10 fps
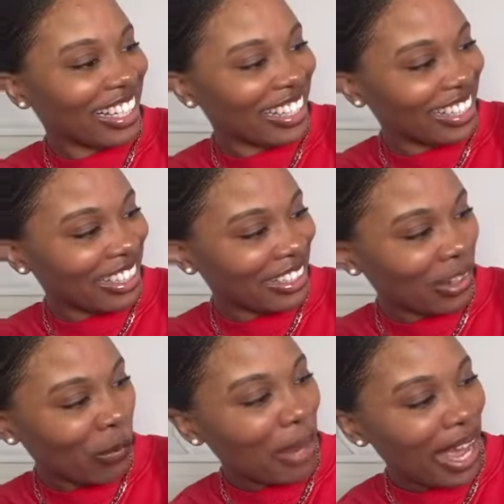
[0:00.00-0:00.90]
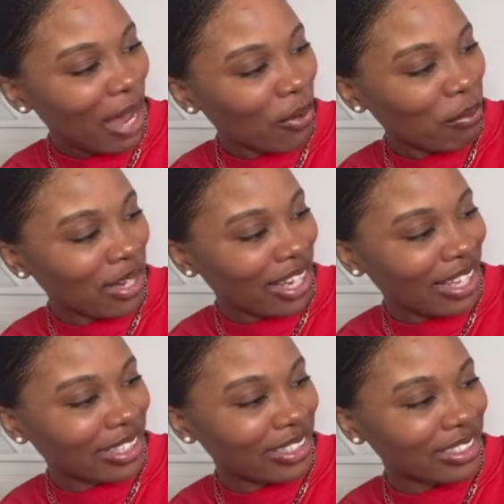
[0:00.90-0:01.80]
Clean Power
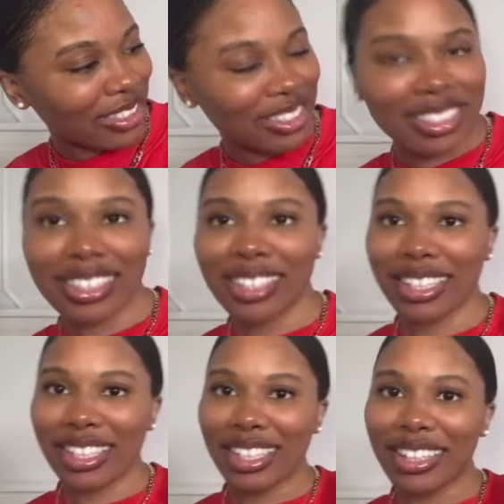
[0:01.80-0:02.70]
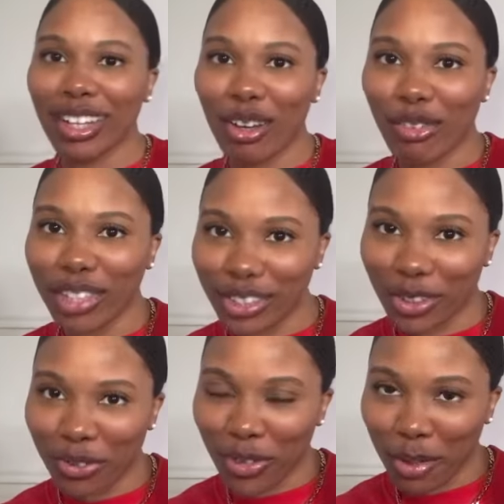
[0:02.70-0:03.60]
Pods in the original
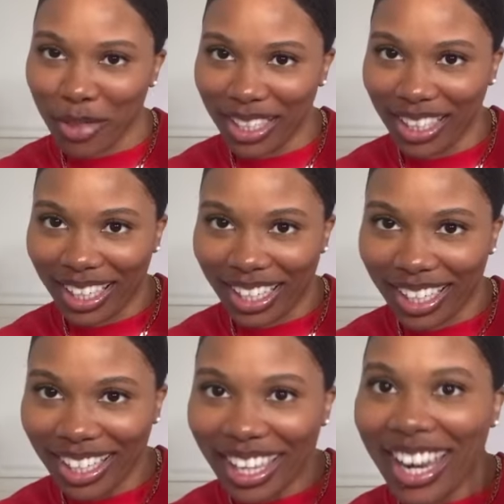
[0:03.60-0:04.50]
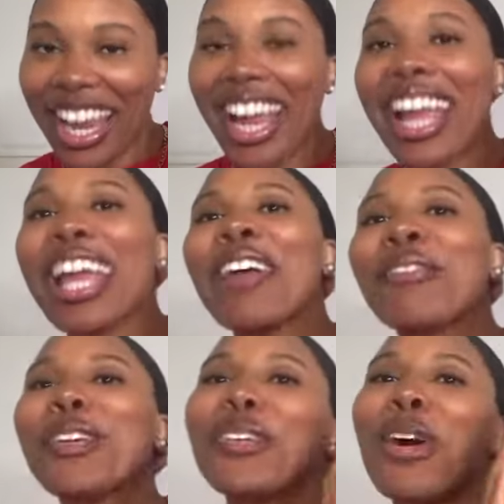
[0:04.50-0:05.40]
formula. If
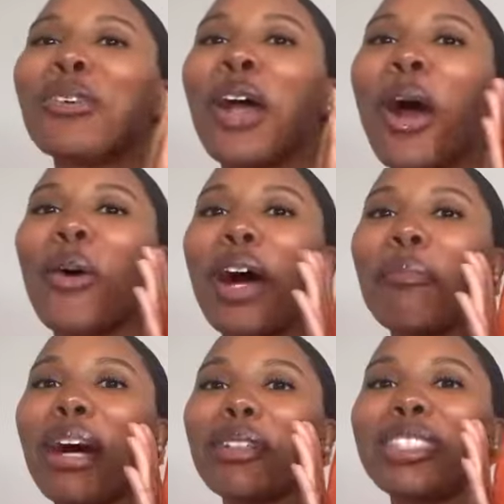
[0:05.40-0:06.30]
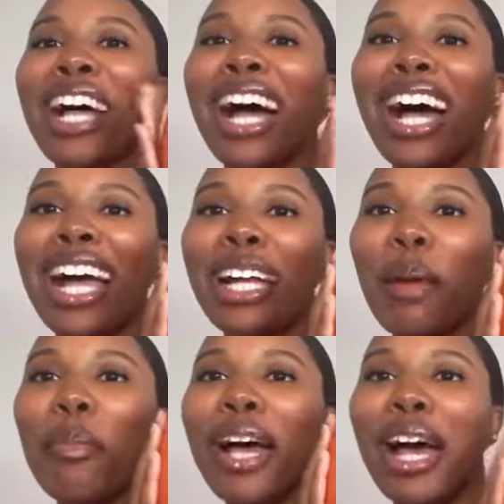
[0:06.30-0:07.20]
you don't know about Tide
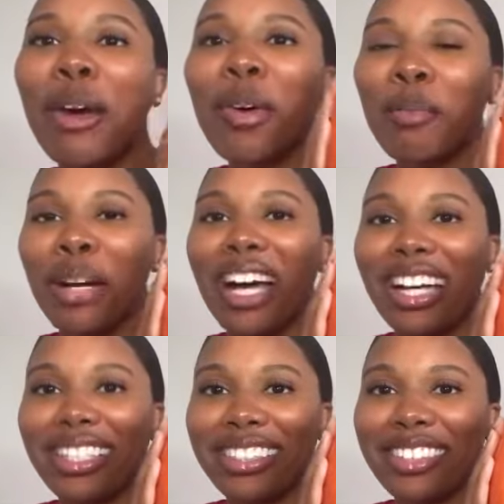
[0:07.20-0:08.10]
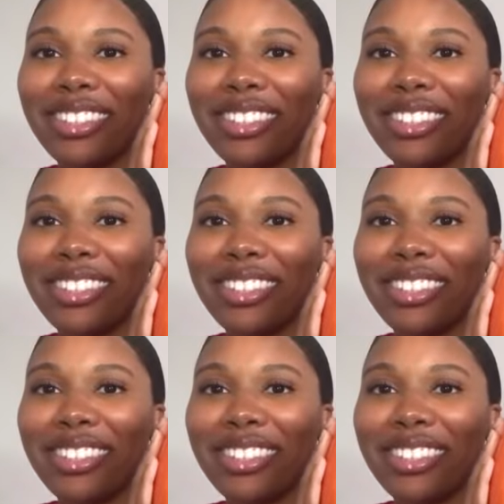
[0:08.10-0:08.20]
Power Pods,